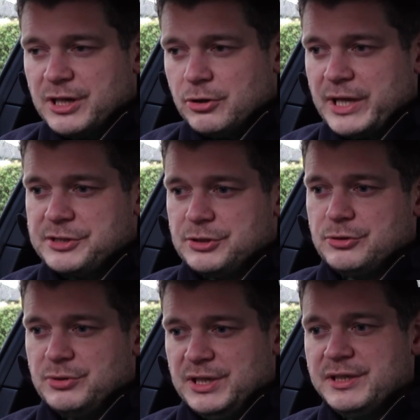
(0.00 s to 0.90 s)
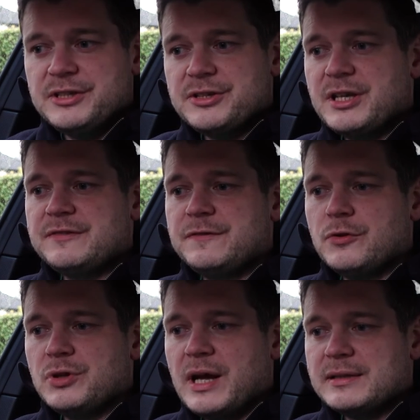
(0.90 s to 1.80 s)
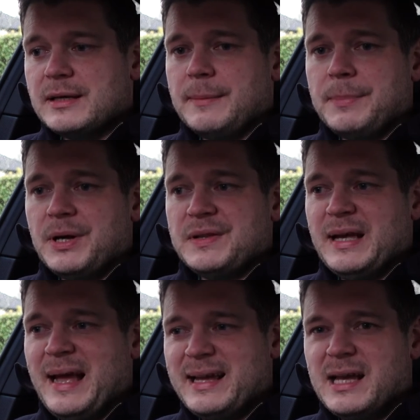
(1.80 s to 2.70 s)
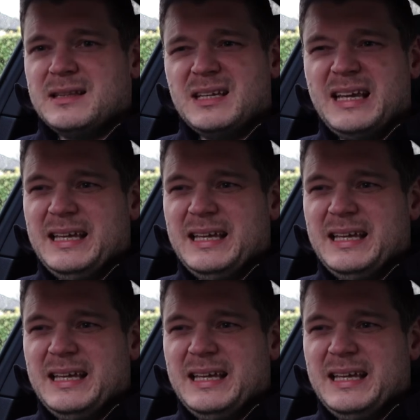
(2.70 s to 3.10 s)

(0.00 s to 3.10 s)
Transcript: a connection to the internet for that, but again,